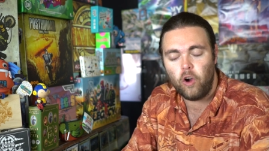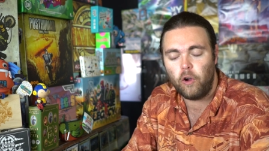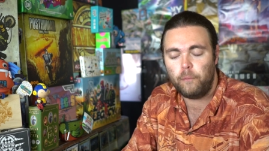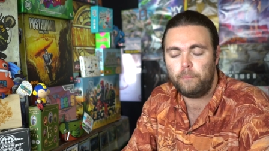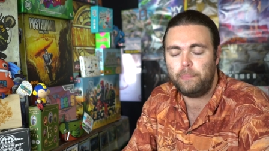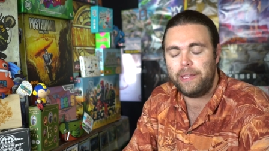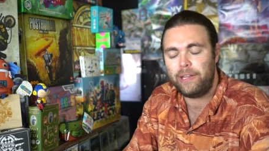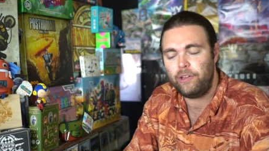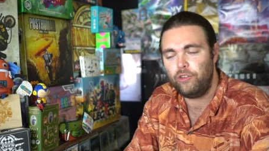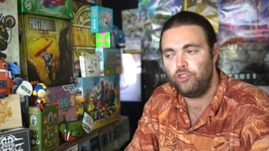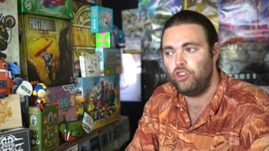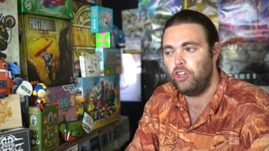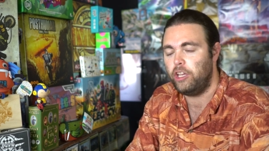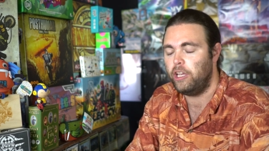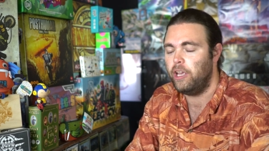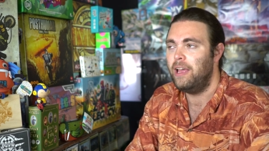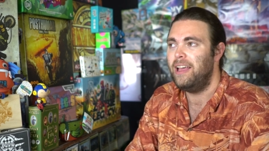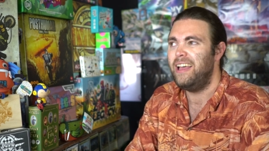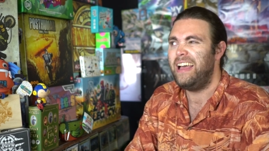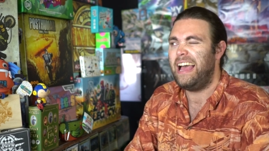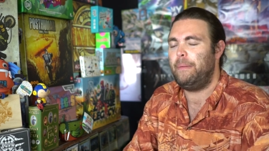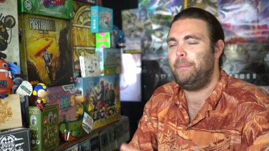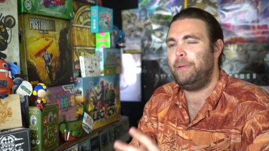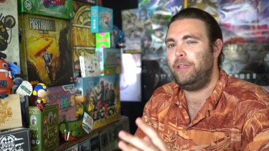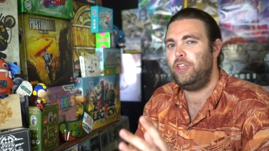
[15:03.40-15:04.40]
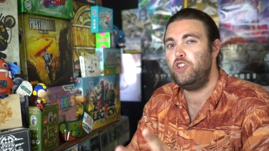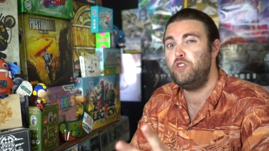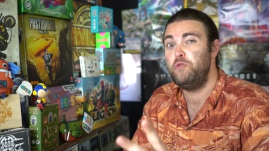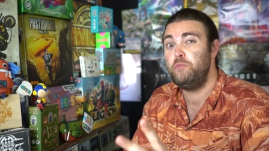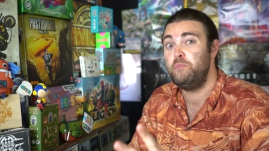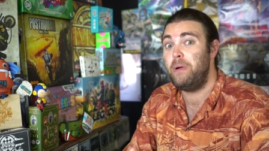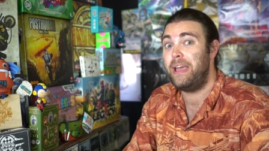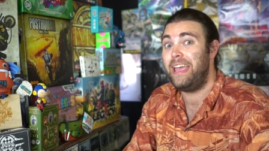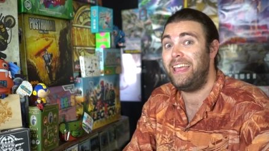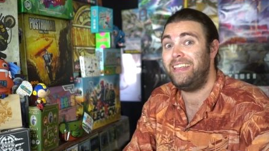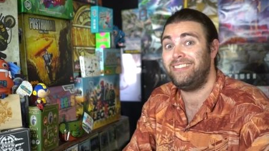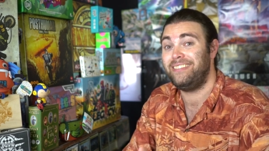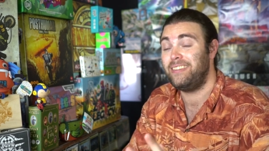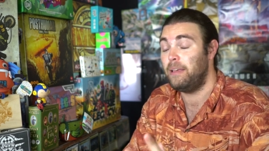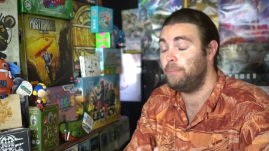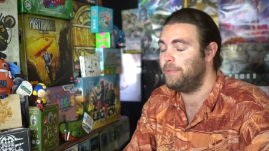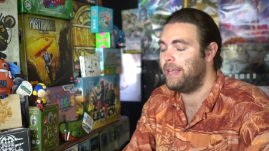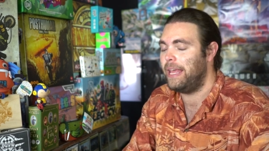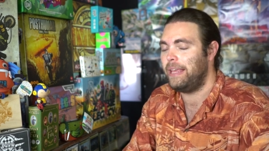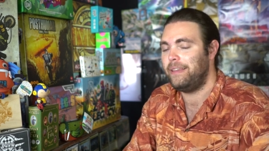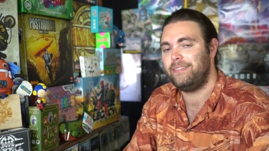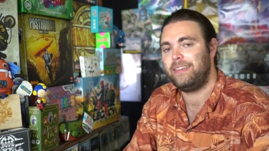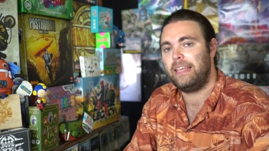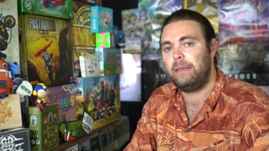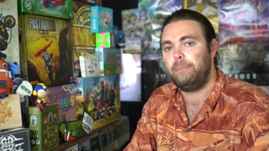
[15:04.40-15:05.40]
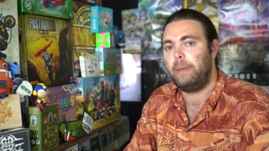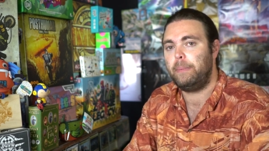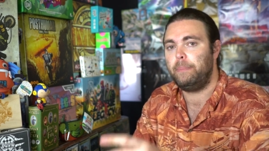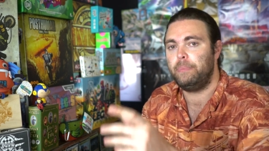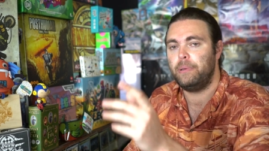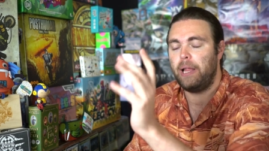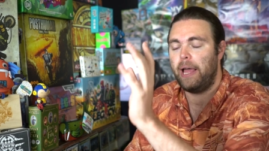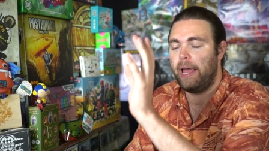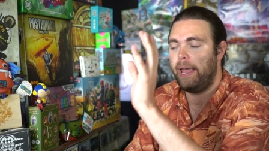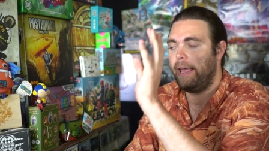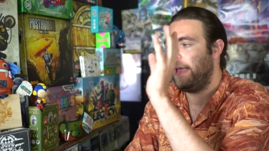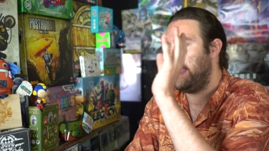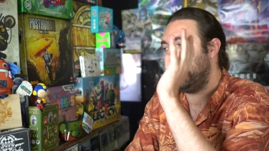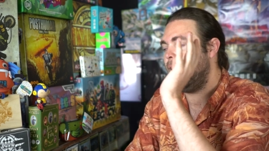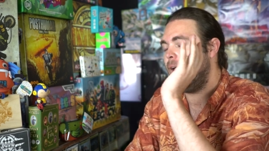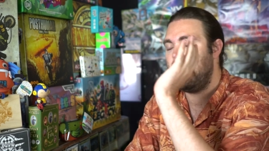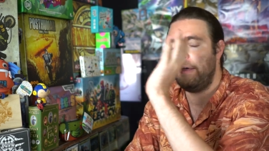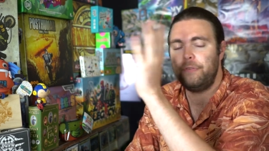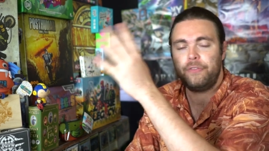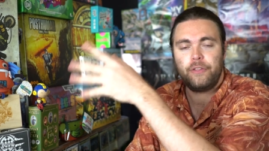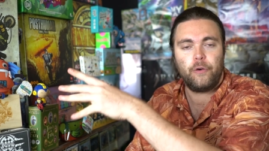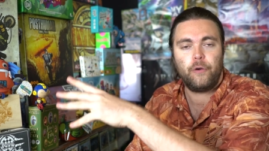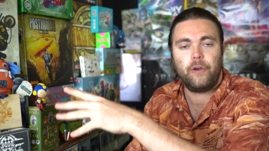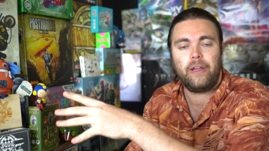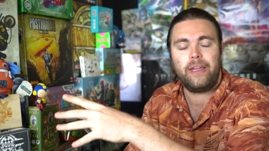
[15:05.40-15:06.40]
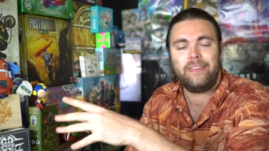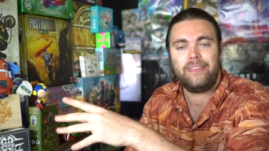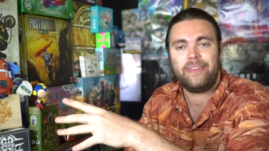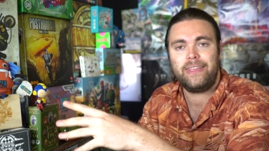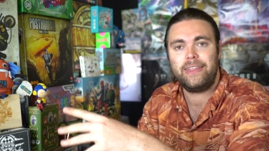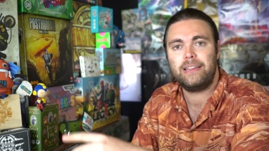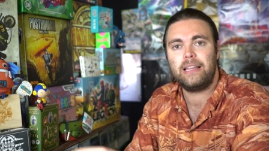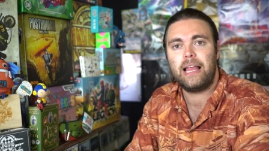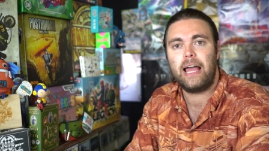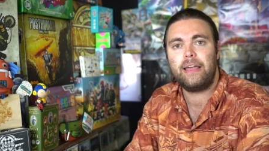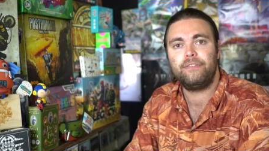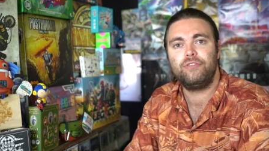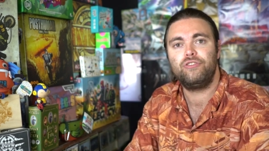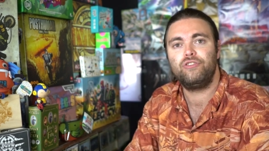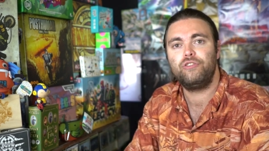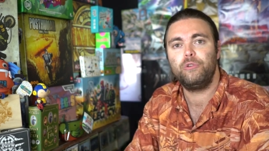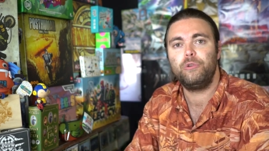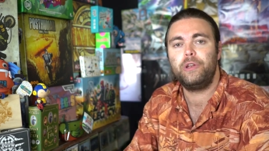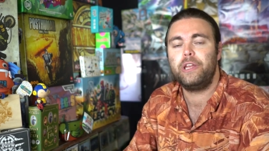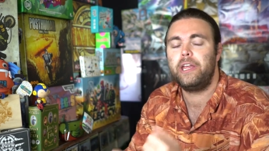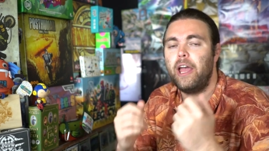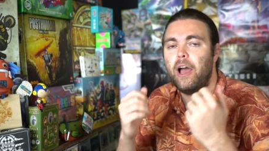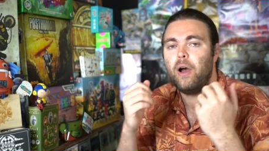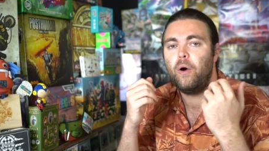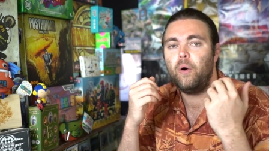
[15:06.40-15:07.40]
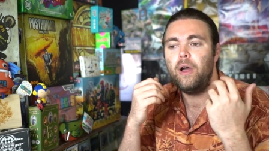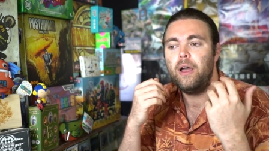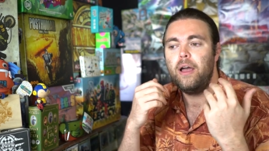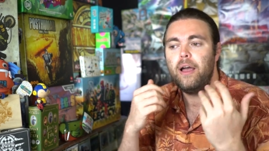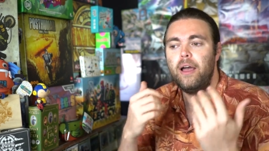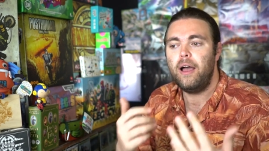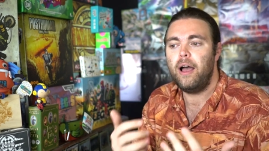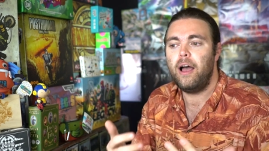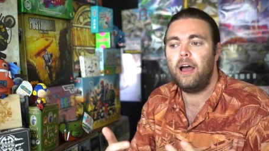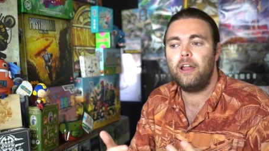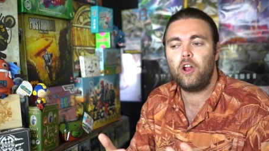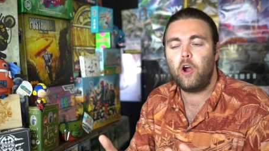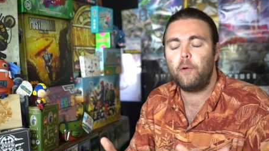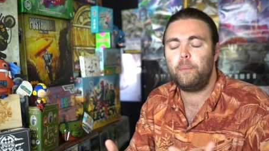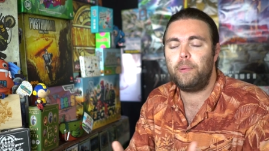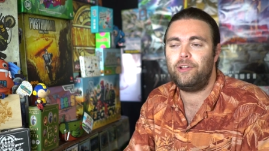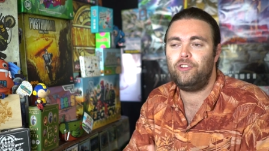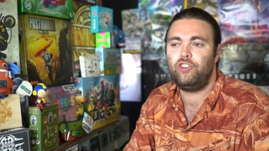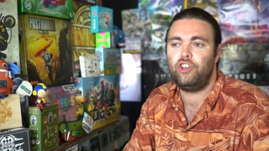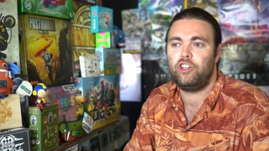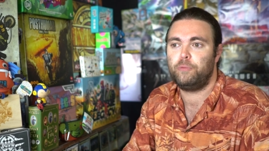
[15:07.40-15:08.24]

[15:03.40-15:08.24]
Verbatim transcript: RPG. I mean, you may someday see me play out there in the live studio on RPG.